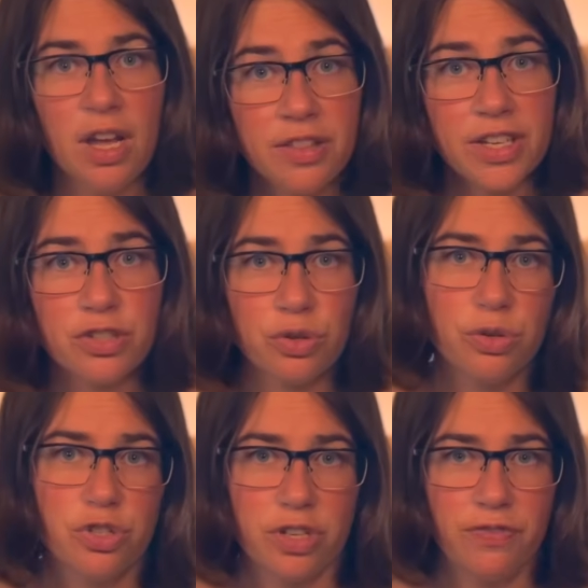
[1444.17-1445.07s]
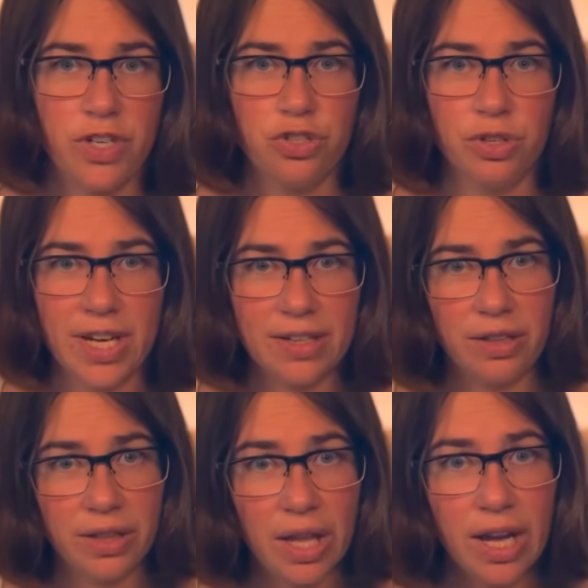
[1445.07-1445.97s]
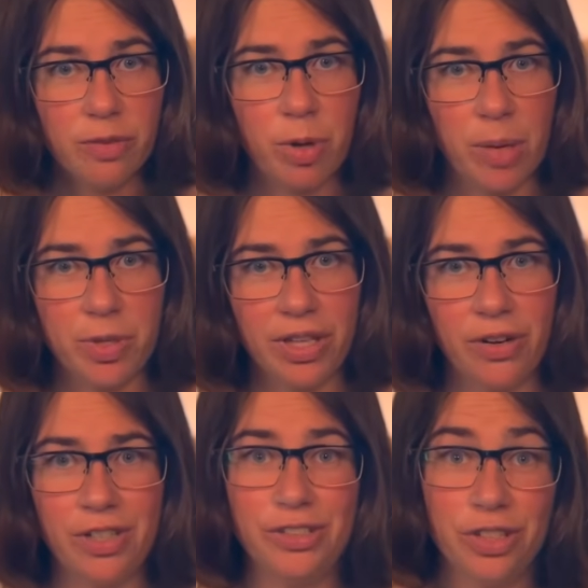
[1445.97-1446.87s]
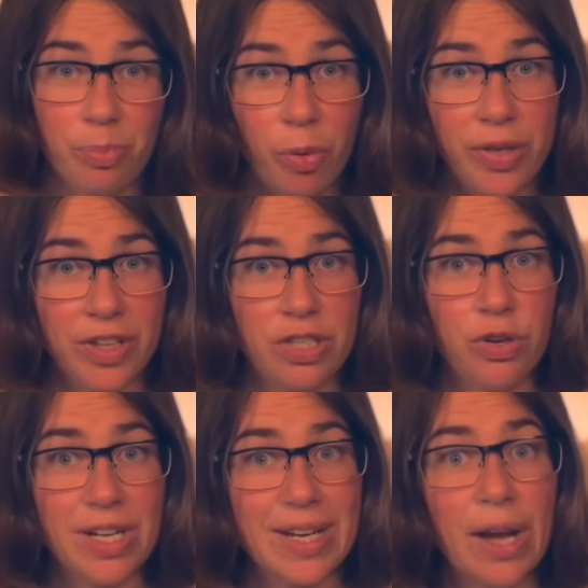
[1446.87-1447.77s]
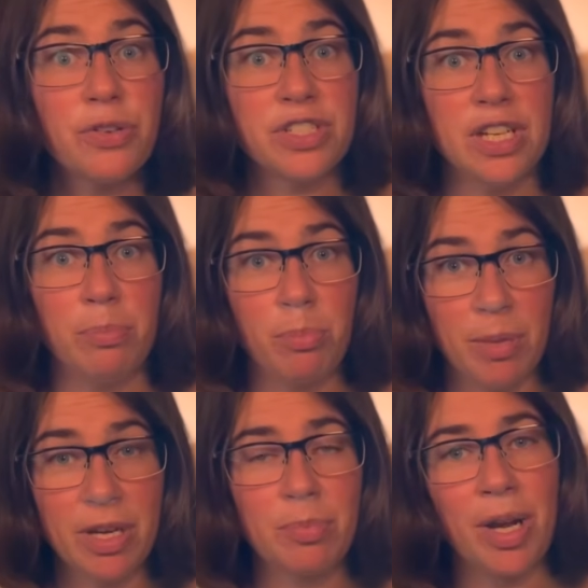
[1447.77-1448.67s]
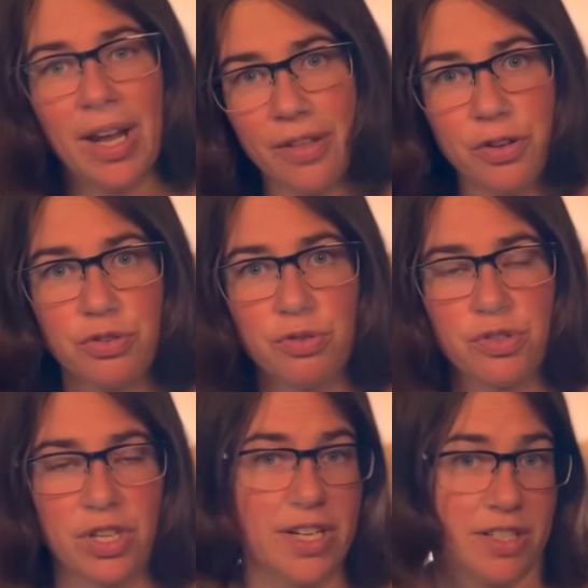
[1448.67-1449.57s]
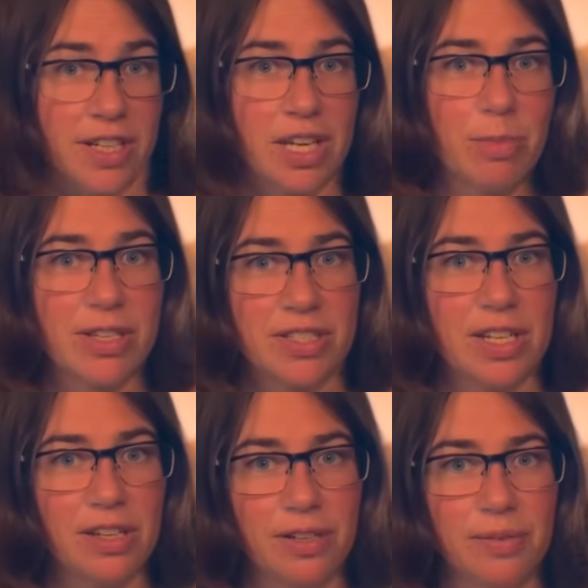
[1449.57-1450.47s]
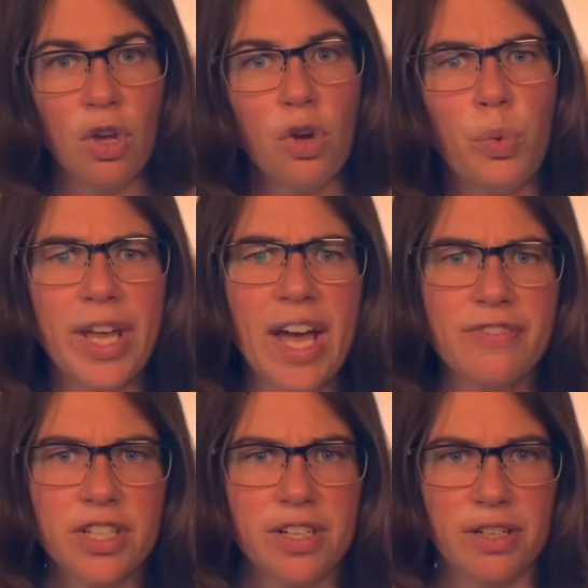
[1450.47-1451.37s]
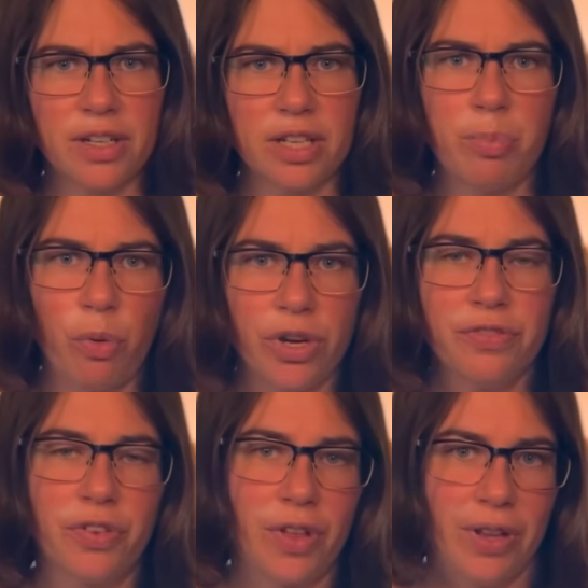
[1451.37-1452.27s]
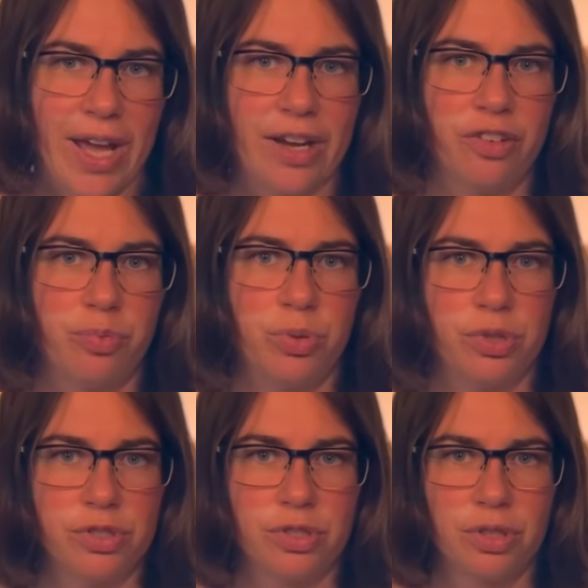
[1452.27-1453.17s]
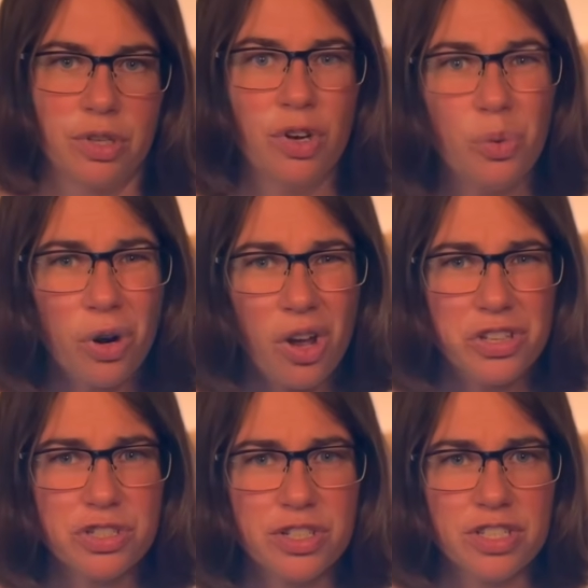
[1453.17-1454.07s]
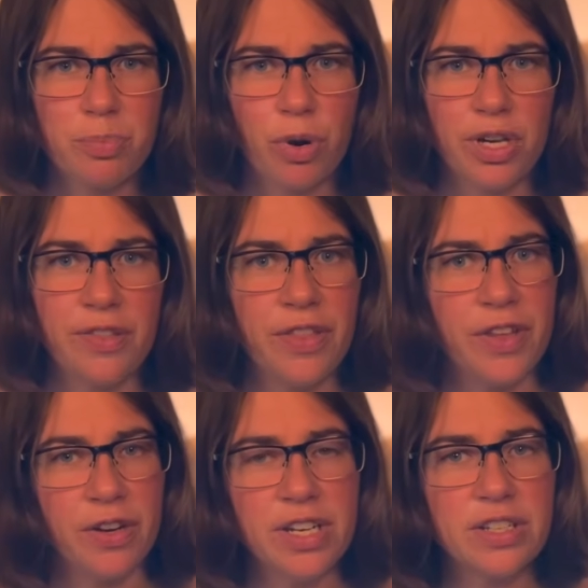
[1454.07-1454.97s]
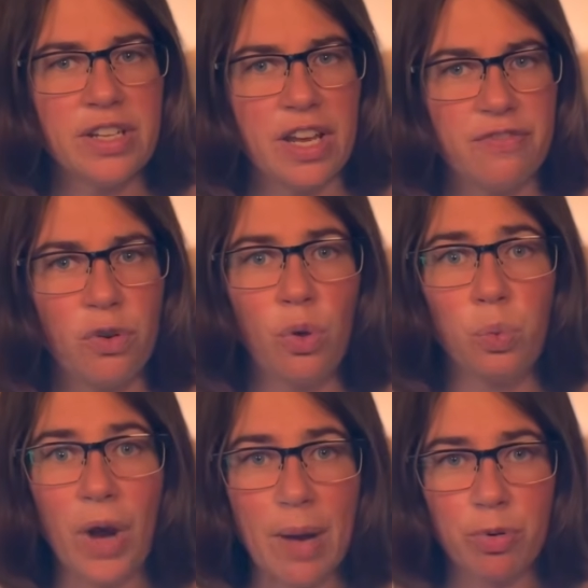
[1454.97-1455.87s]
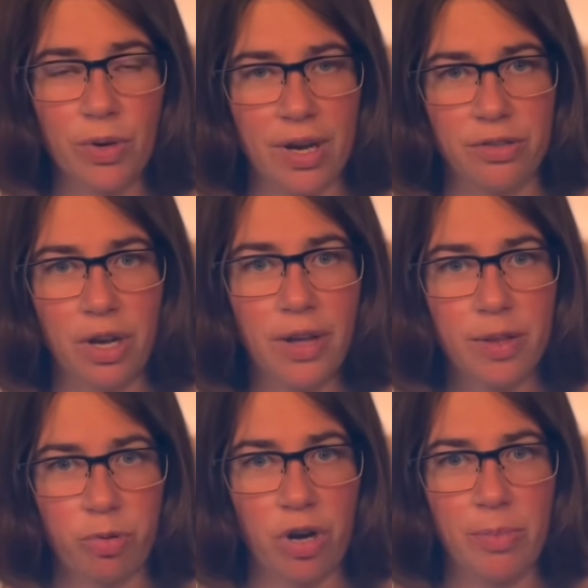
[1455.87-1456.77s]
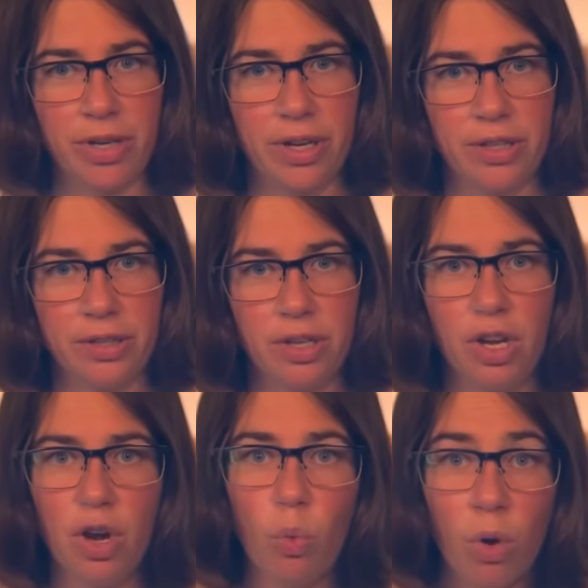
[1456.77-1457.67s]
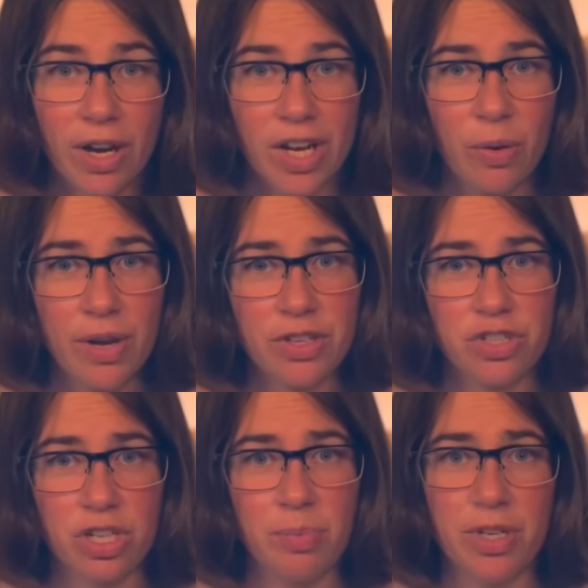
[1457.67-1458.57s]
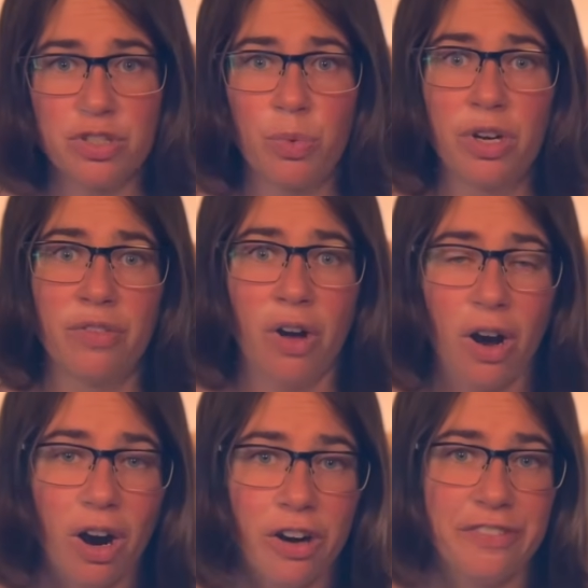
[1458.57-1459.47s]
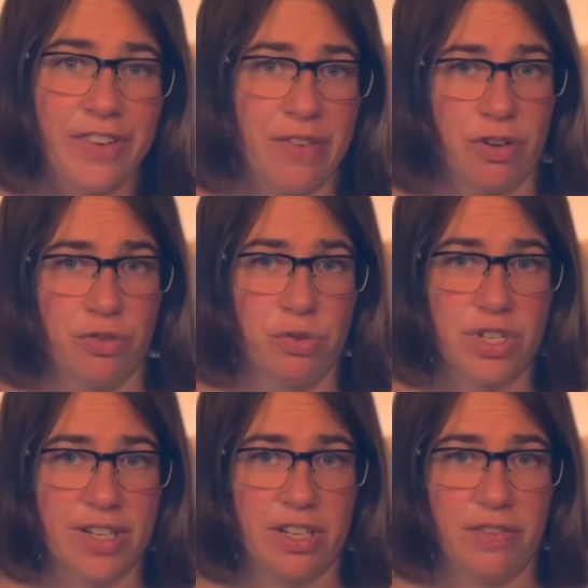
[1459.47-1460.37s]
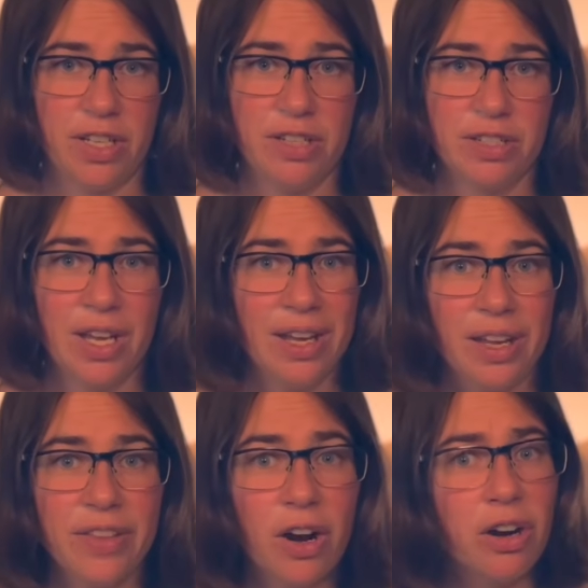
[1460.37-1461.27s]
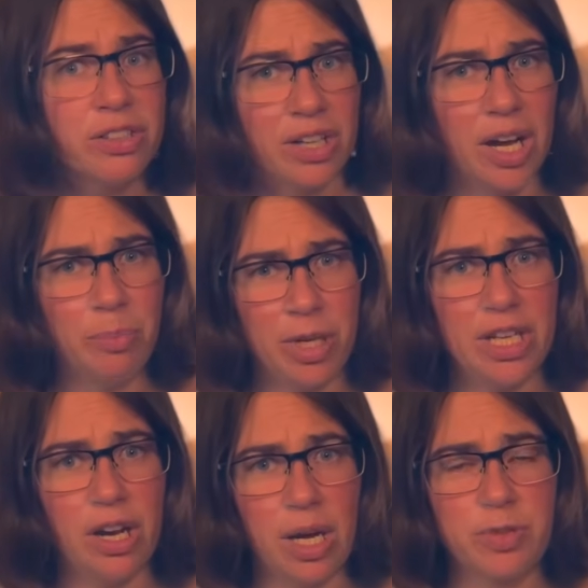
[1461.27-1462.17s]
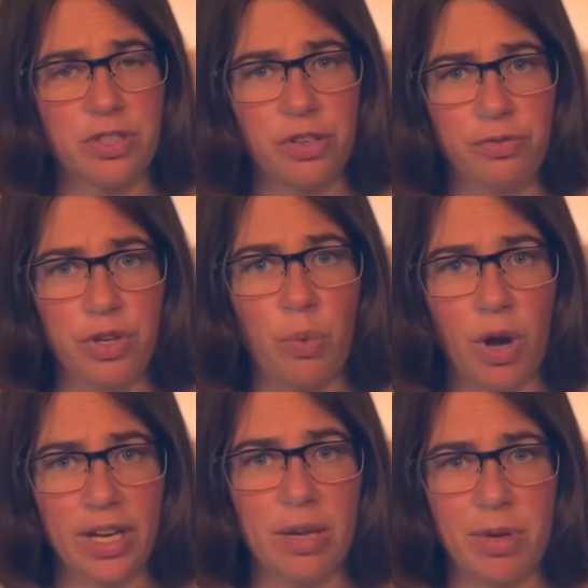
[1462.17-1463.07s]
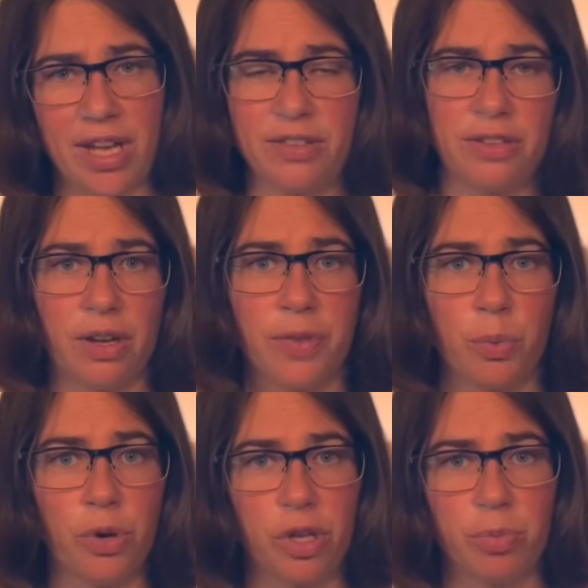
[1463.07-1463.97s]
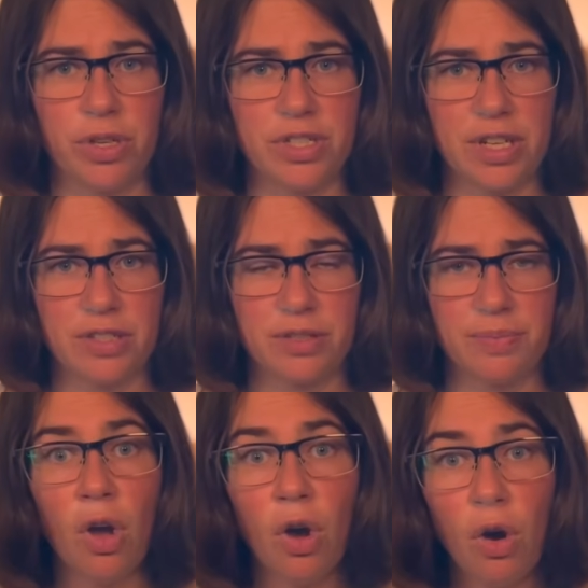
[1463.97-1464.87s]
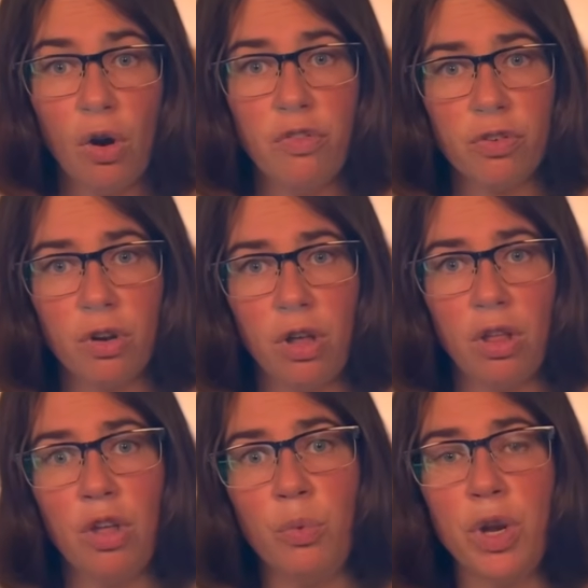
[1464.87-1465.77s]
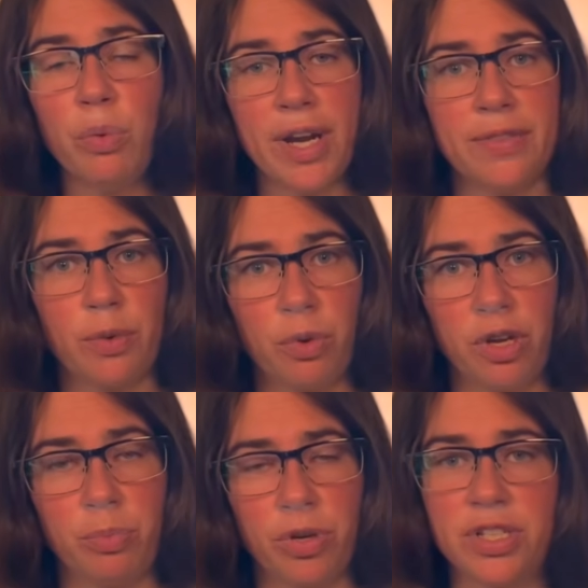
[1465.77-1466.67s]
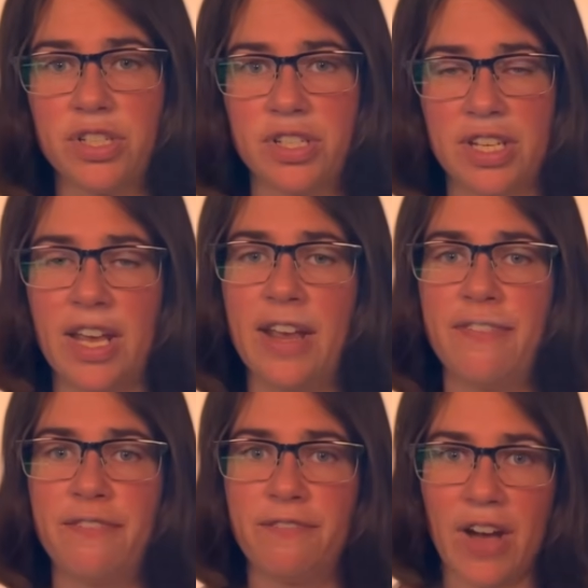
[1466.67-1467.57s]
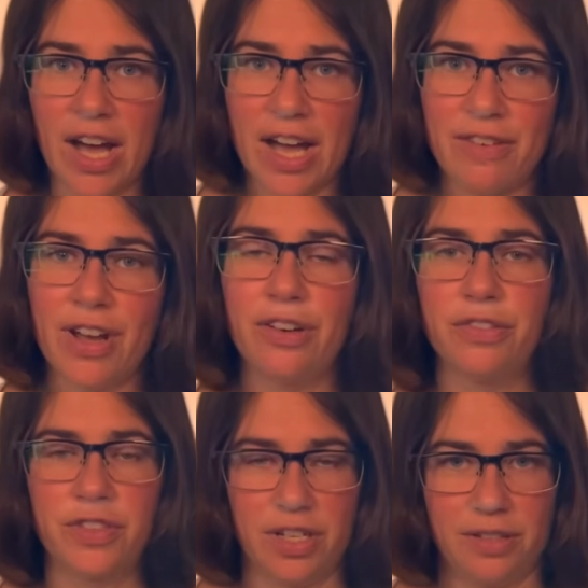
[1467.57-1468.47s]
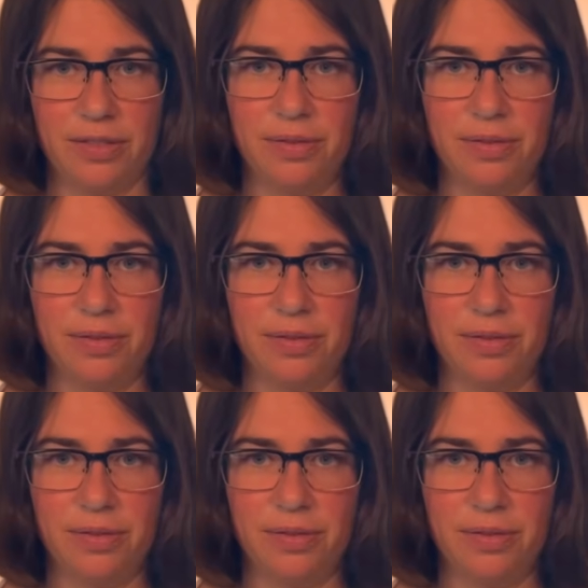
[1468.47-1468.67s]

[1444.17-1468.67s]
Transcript: This cruise ship feature gained a lot of popularity, to the point that you can now see it mimicked by other cruise lines like MSC. We have to deduct a point for the lack of pools. We're also disappointed that there isn't a full wraparound on the promenade. Walking around the ship is one of our favorite cruise activities, and there are not many obstacle-free walking paths on the Royal Princess. Overall, we rank the Royal Princess a 5 out of 10.